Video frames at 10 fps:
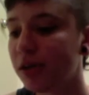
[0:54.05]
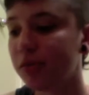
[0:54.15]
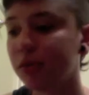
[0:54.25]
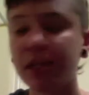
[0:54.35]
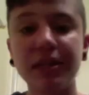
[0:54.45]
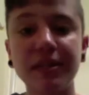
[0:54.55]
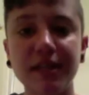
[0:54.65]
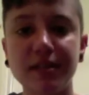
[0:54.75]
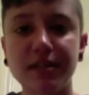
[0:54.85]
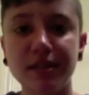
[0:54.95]
Well, now that
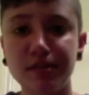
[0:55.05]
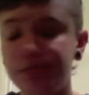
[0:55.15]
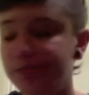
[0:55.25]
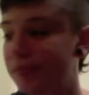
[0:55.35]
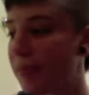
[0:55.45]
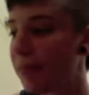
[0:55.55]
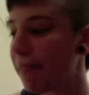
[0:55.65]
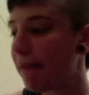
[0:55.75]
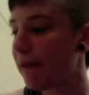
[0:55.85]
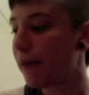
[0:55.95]
that's done,
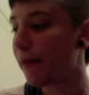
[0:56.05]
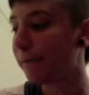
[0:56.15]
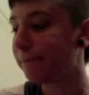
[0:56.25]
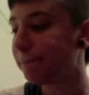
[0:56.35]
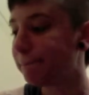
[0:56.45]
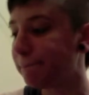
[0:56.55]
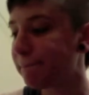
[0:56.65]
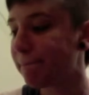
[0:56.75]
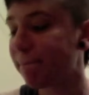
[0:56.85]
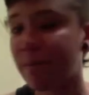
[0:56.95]
um,
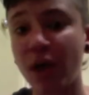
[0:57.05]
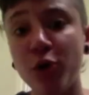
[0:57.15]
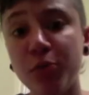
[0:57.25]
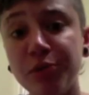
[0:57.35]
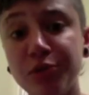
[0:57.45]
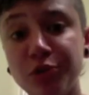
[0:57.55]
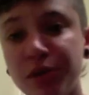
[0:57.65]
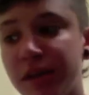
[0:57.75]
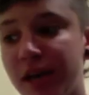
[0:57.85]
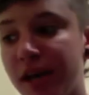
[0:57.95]
I hope you
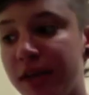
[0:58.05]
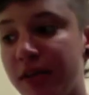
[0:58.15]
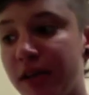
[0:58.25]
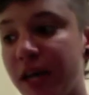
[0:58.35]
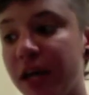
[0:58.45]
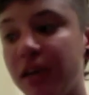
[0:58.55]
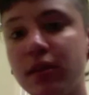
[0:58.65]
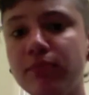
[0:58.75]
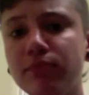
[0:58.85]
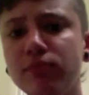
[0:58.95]
enjoyed that. Again,
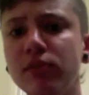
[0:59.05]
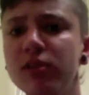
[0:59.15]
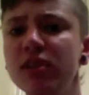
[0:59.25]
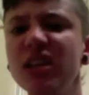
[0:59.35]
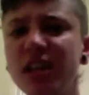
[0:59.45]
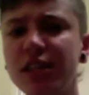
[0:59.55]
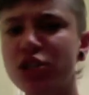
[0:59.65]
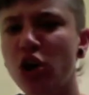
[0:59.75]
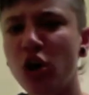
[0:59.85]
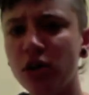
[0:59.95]
it is
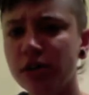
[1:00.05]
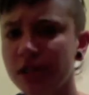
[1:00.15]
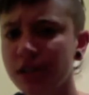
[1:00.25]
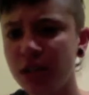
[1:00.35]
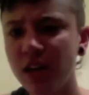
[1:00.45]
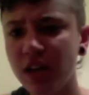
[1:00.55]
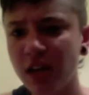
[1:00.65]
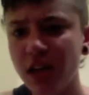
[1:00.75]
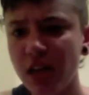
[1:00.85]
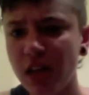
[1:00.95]
called
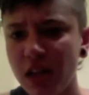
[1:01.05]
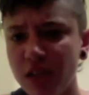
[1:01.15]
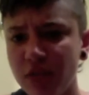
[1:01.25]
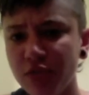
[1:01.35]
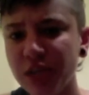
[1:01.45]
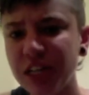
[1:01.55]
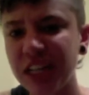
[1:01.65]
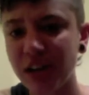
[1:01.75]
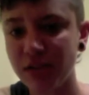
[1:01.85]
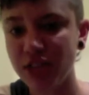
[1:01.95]
The
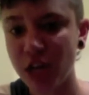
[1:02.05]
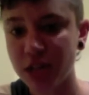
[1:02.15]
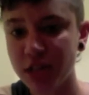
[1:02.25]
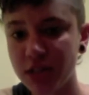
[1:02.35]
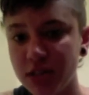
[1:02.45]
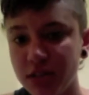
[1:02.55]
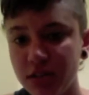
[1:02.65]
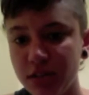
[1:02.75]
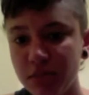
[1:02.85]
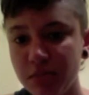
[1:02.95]
Freeing of Dust
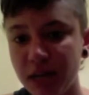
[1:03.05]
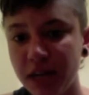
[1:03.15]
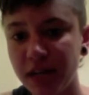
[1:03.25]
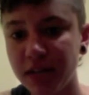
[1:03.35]
by